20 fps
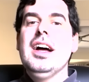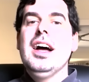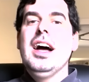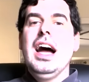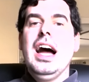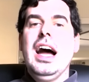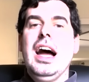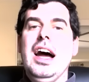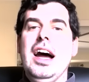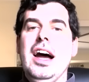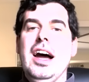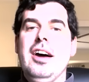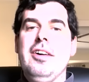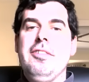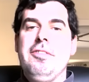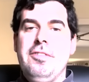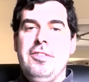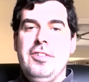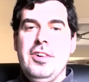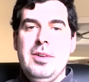uh,
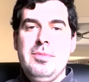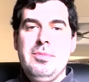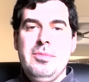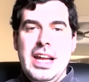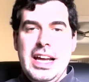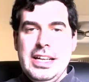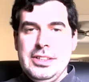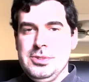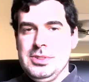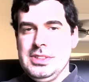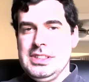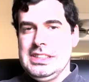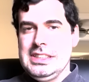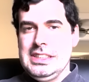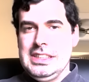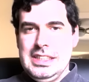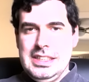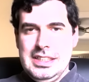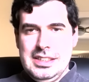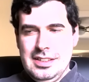from like to
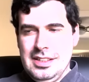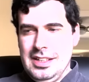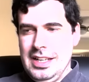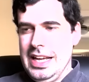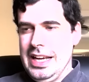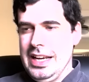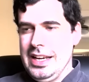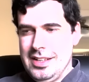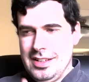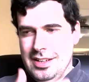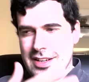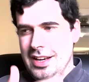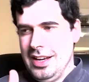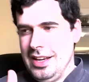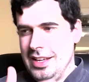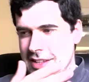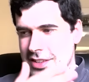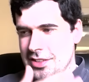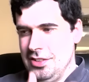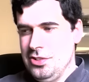see like uh,
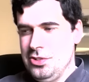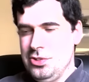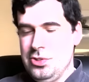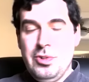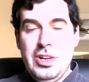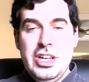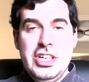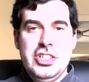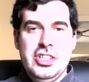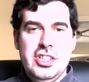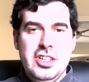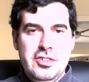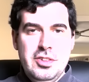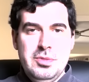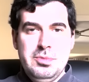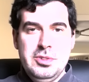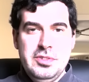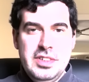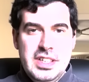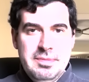in the duration of the
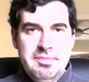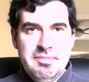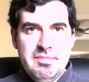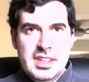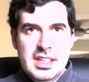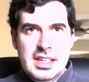movie.